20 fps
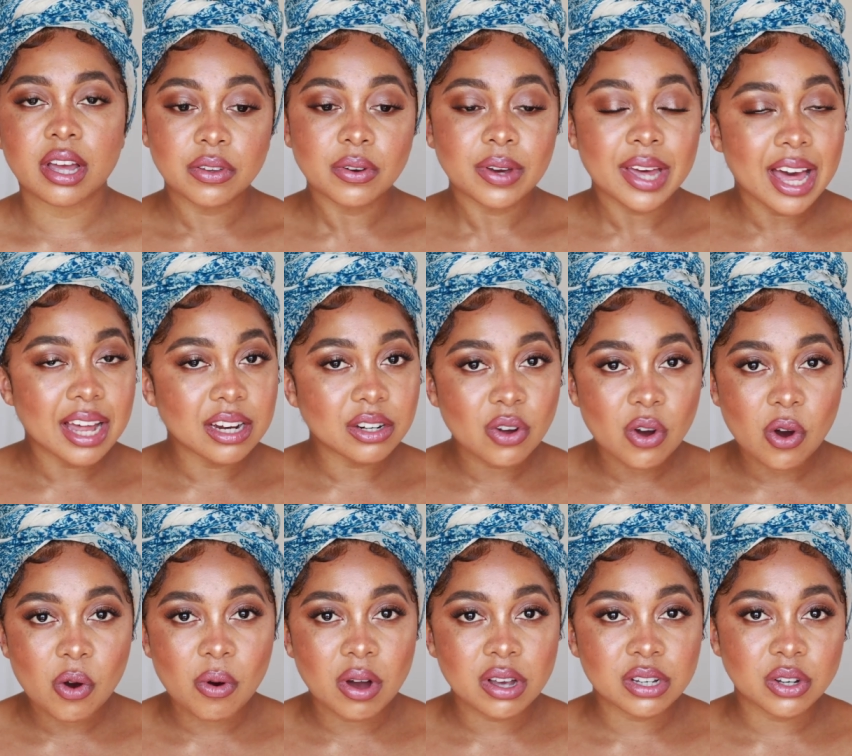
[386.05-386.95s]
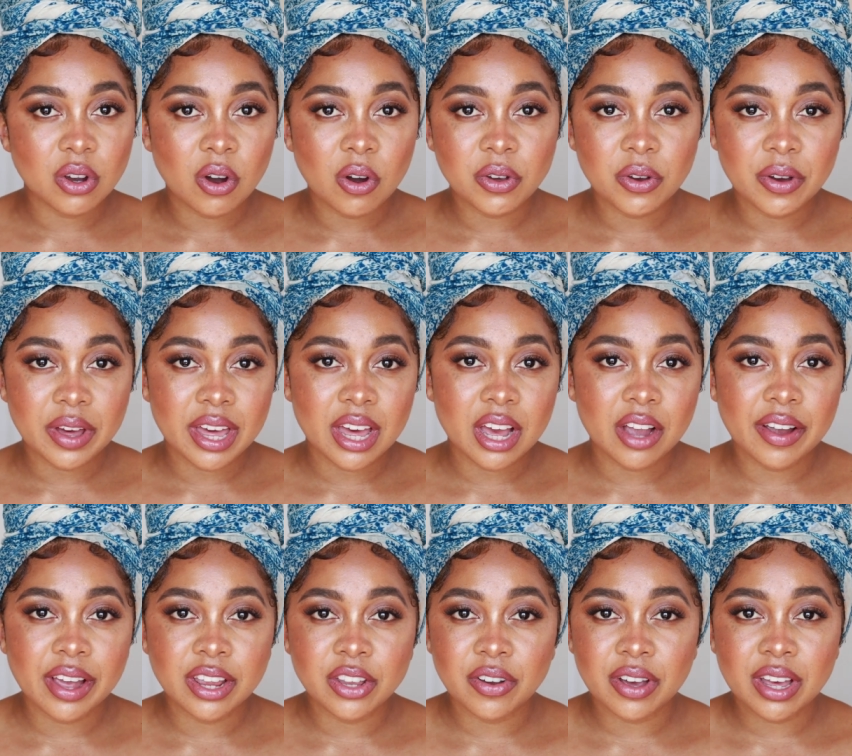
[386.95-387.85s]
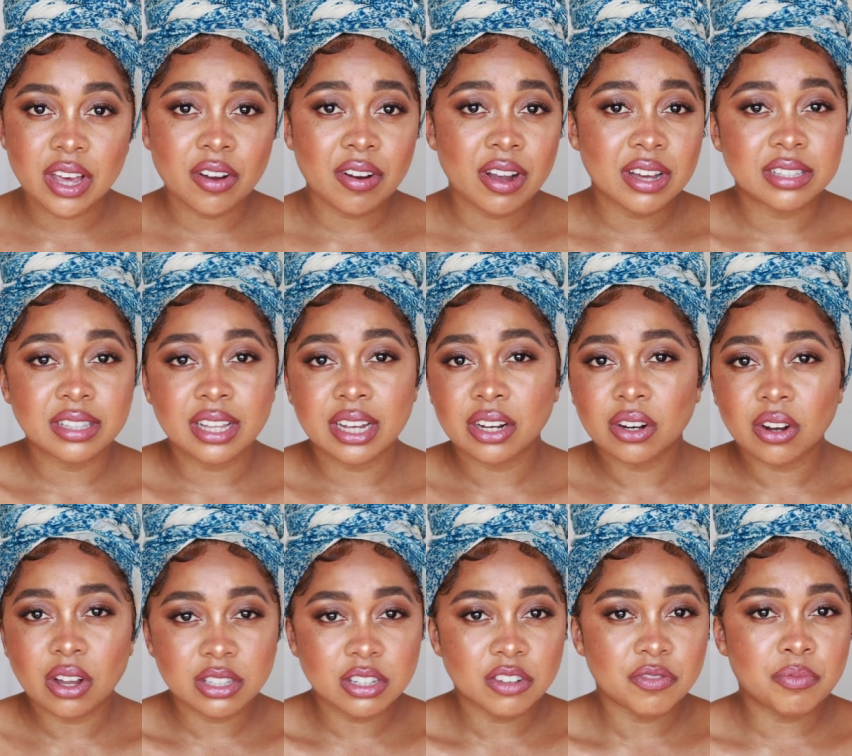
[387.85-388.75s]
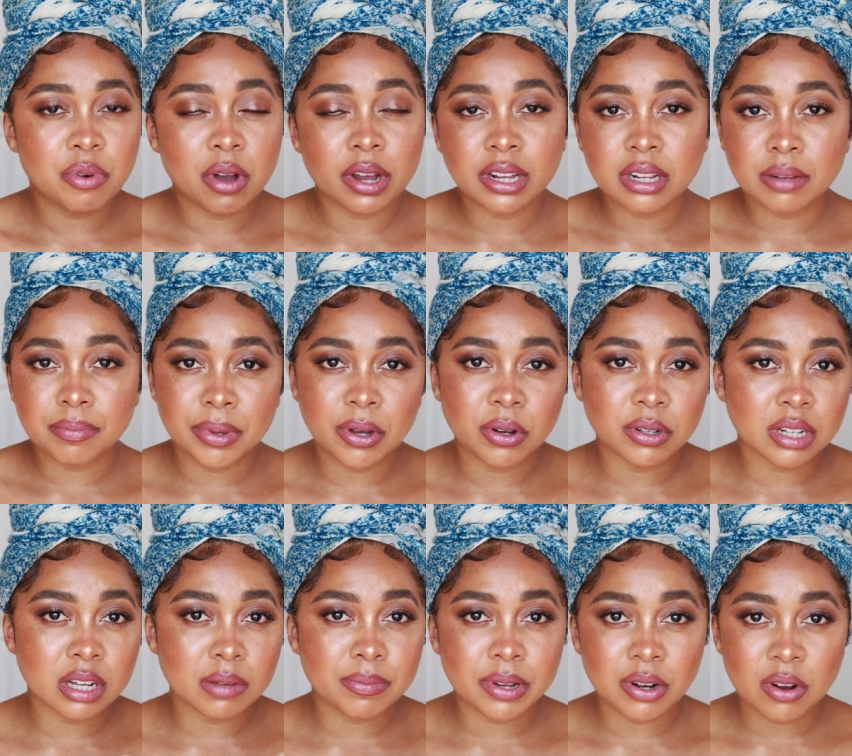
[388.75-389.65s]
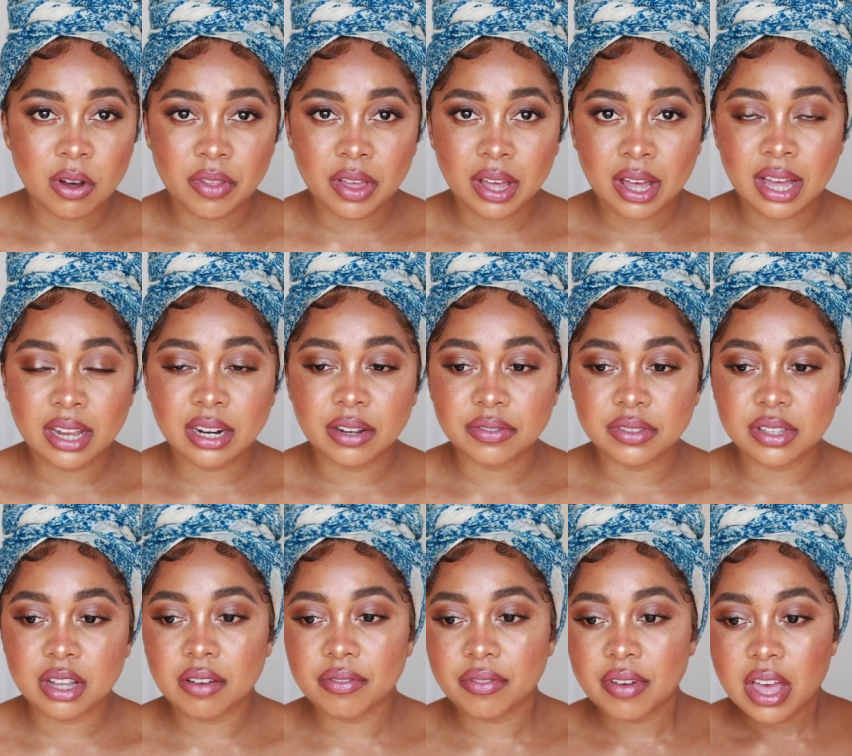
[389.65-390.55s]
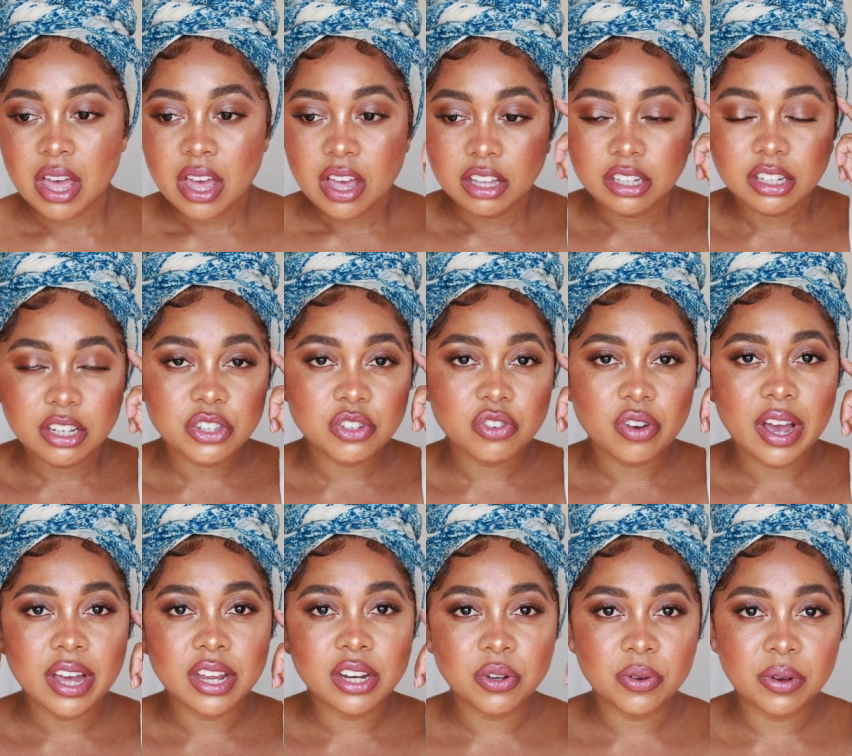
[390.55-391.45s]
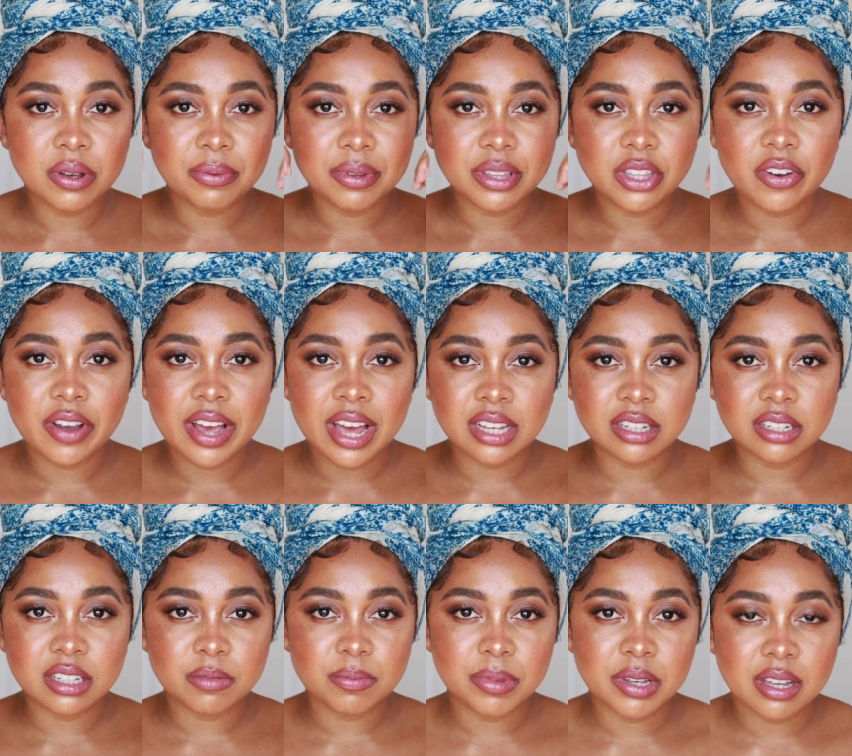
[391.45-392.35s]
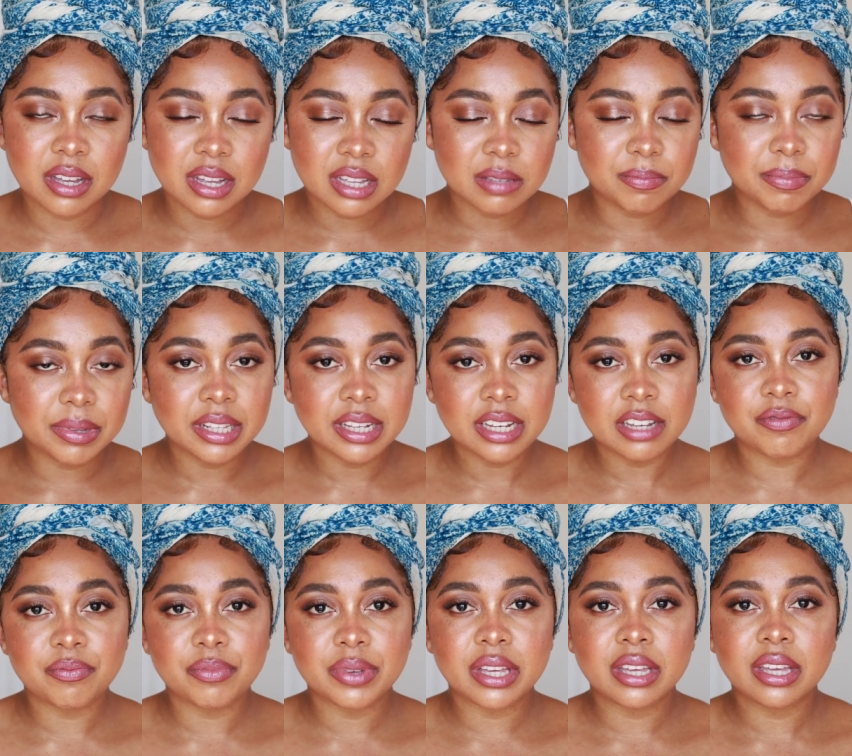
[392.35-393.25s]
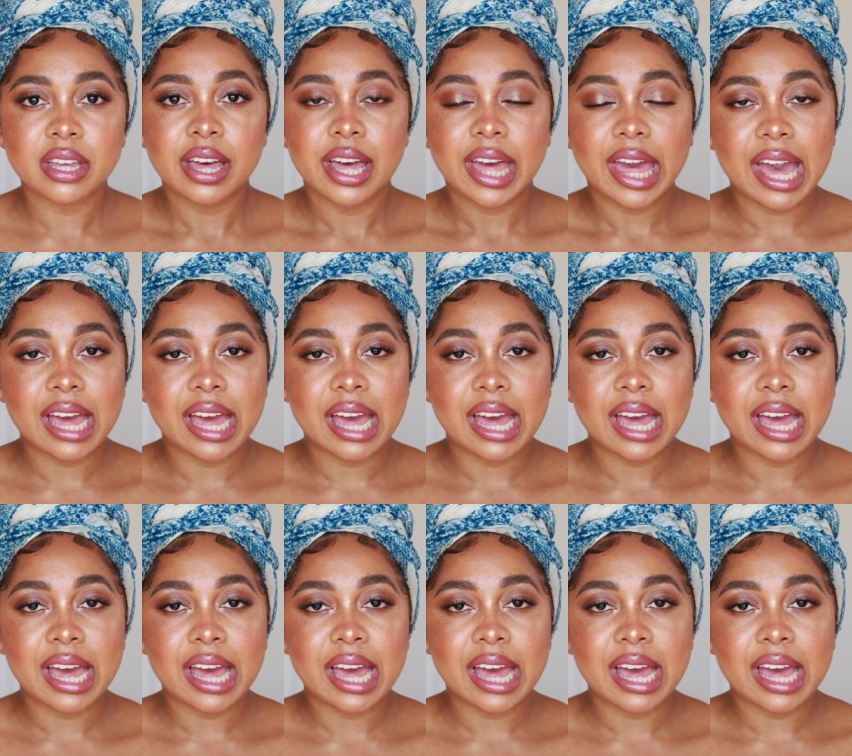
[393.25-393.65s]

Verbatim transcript: If you can't co wash all your hair and your hair has like lots of product buildup and all that kind of stuff, just try and do it with your edges because believe me,